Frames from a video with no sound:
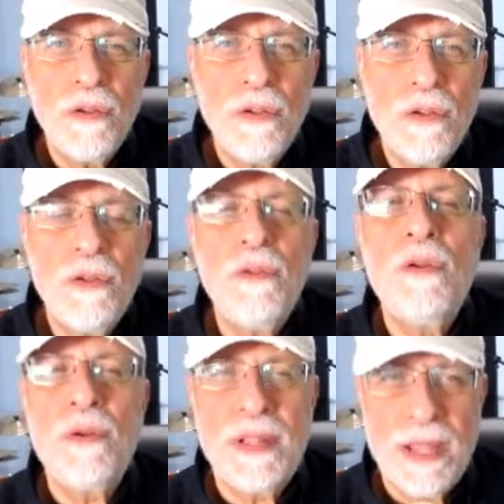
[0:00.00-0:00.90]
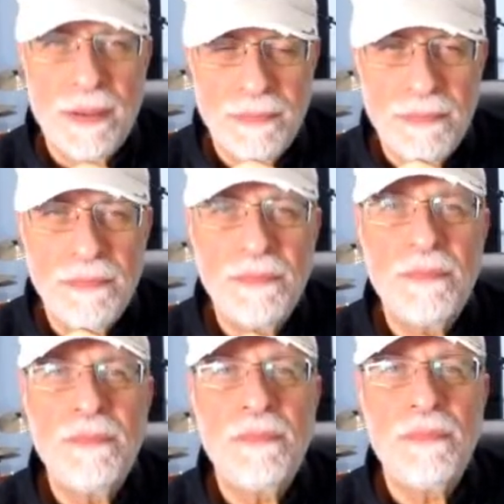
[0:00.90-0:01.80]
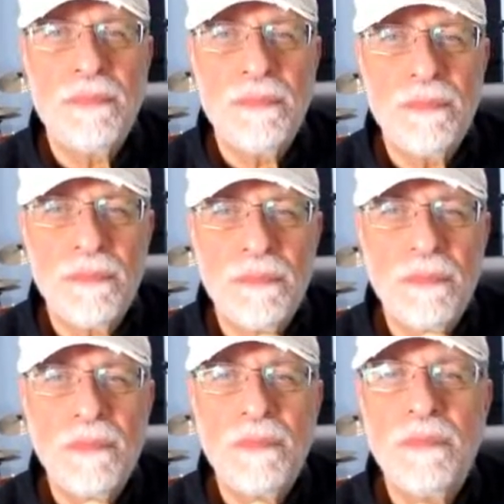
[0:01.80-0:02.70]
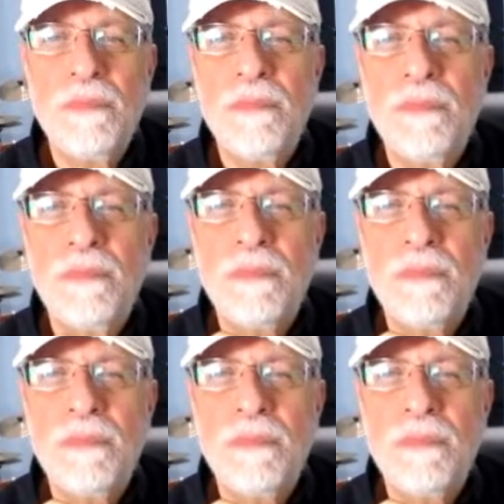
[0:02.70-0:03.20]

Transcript: No words are spoken by the person on screen.